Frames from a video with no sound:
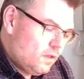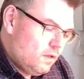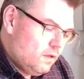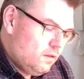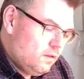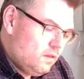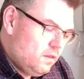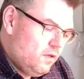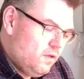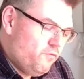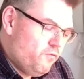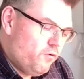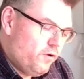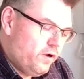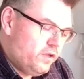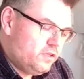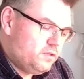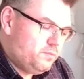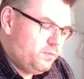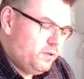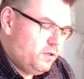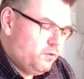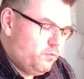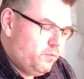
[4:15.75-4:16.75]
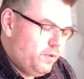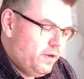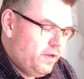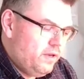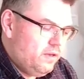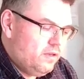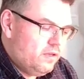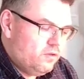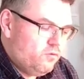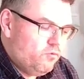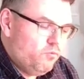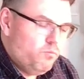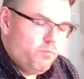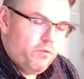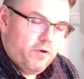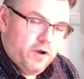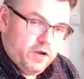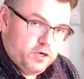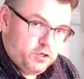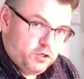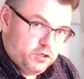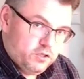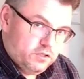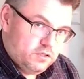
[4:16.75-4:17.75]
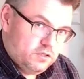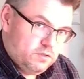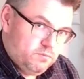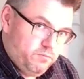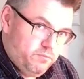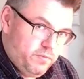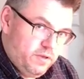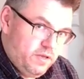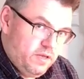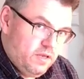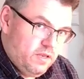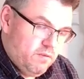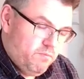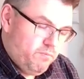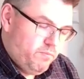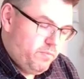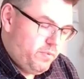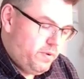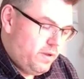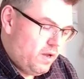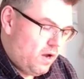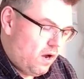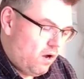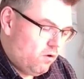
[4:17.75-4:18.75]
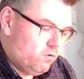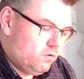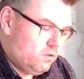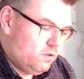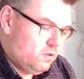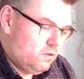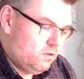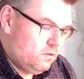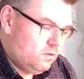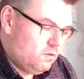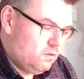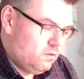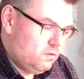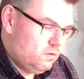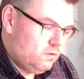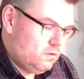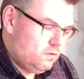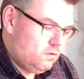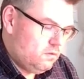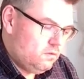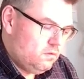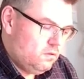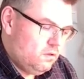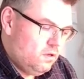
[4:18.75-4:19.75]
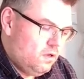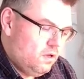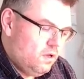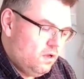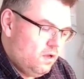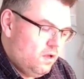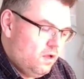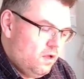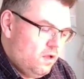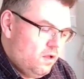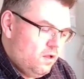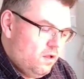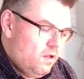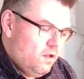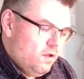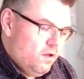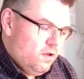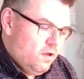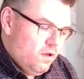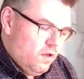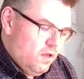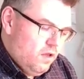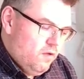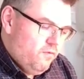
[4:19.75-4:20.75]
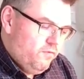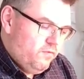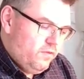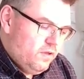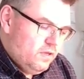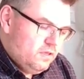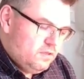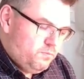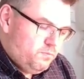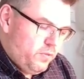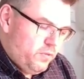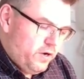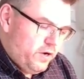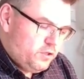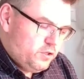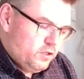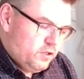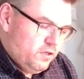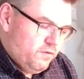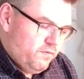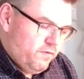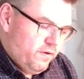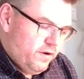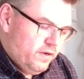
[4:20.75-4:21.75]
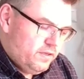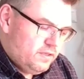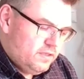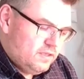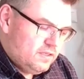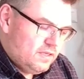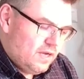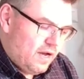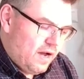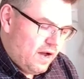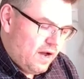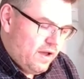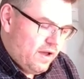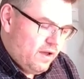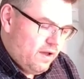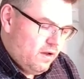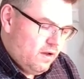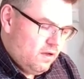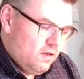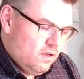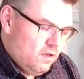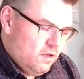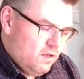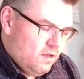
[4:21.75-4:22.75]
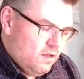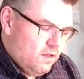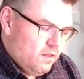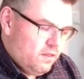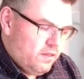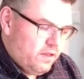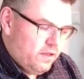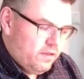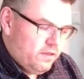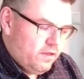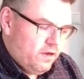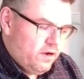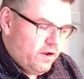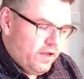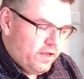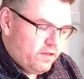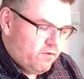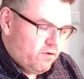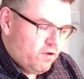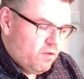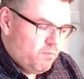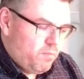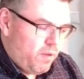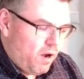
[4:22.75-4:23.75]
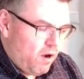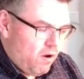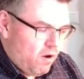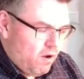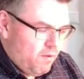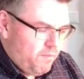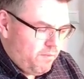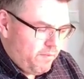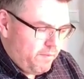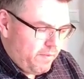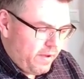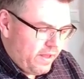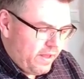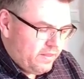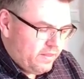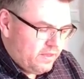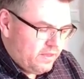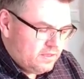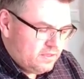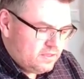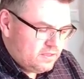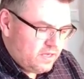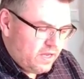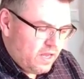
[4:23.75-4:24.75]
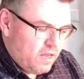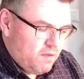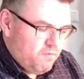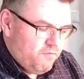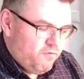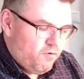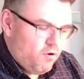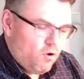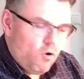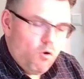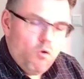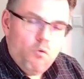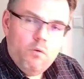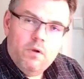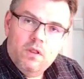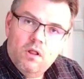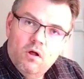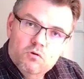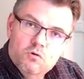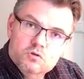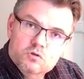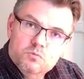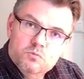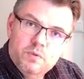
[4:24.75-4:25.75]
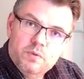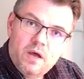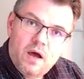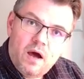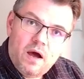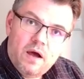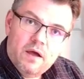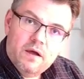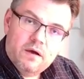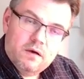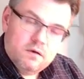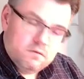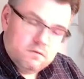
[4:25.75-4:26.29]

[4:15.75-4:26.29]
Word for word: difference between the two pressures, P in and P out. Hmm? If this pressure difference is higher, then the electrical power at the same flow will also be higher.